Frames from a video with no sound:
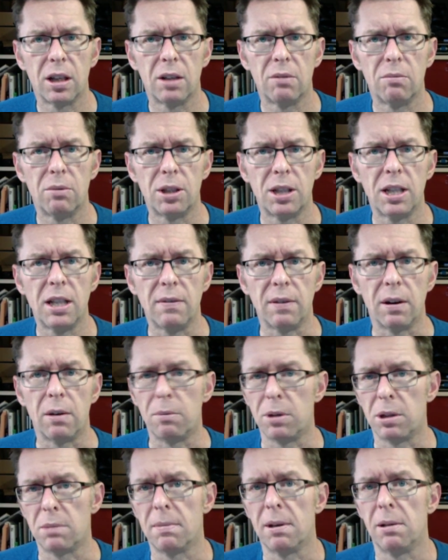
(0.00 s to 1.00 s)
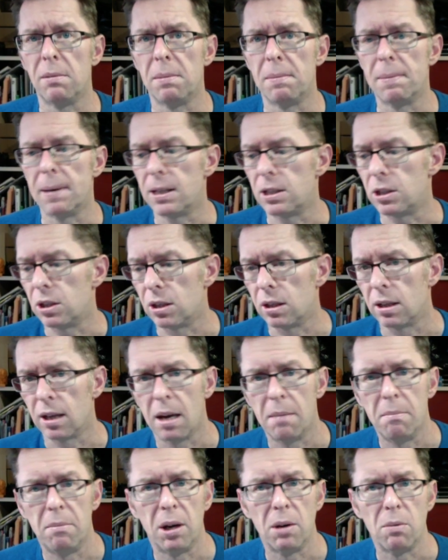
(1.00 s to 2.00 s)
receiver, which might be better
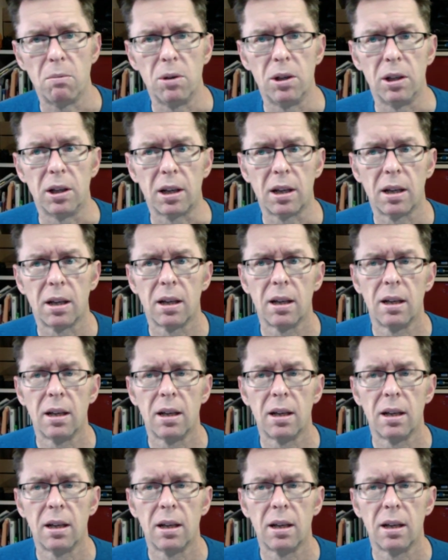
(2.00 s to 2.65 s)
and might work